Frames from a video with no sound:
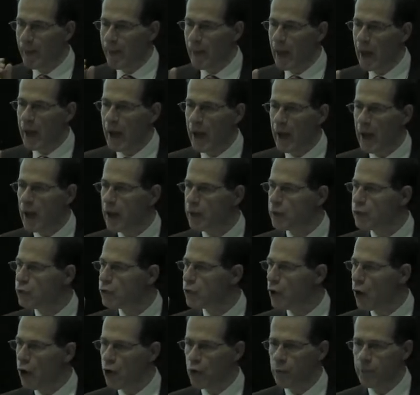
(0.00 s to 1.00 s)
they had
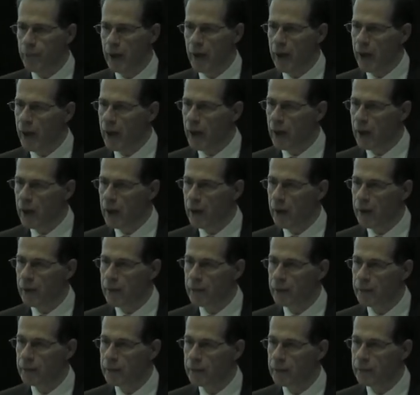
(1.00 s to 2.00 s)
no
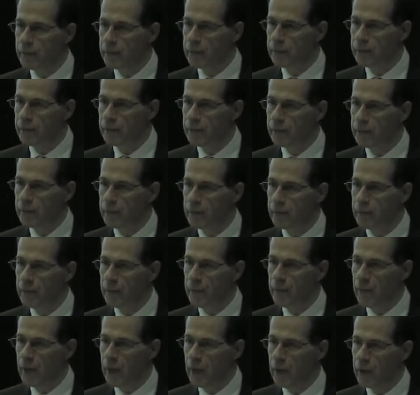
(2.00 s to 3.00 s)
power,
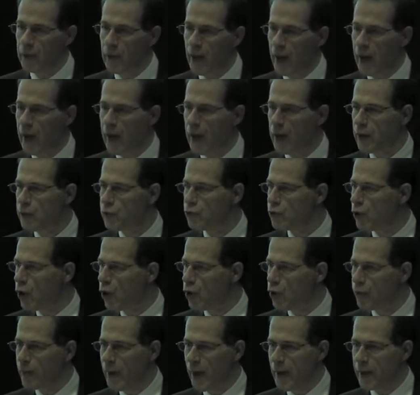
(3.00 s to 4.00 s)
they had
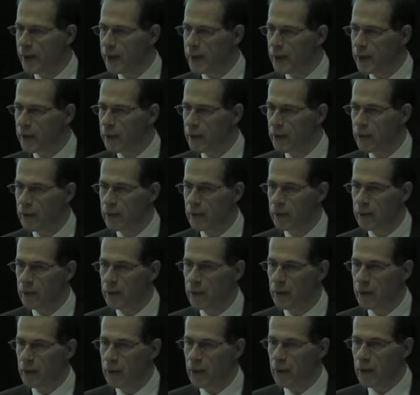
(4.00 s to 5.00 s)
no money,
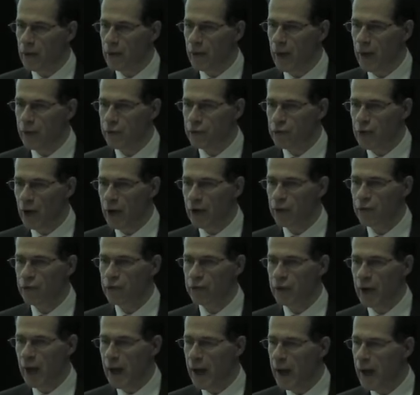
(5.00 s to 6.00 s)
they
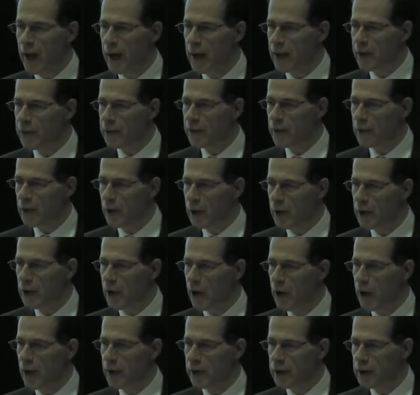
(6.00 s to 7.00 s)
just had an
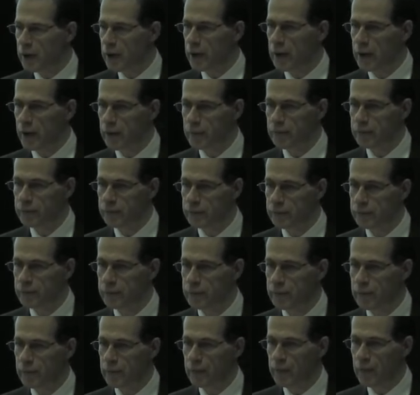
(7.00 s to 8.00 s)
idea,
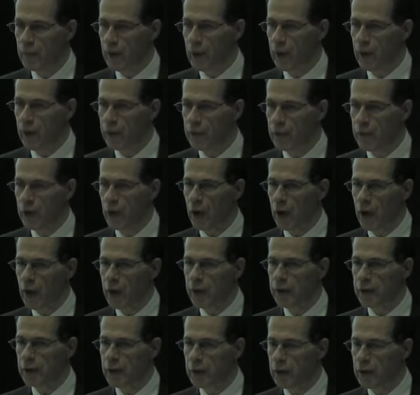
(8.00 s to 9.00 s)
and the
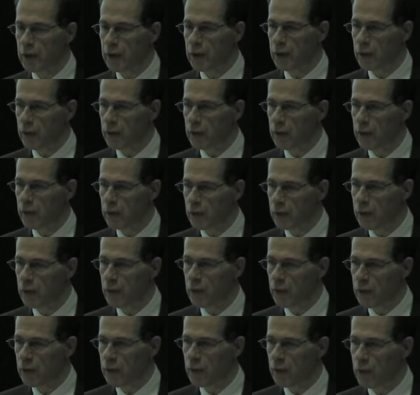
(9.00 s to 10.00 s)
idea
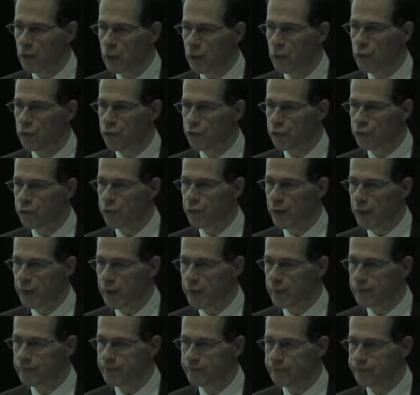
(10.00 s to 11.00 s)
was
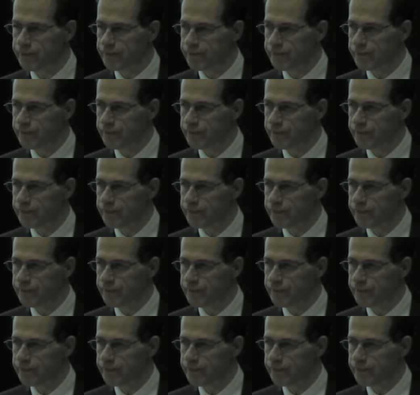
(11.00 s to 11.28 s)
freedom.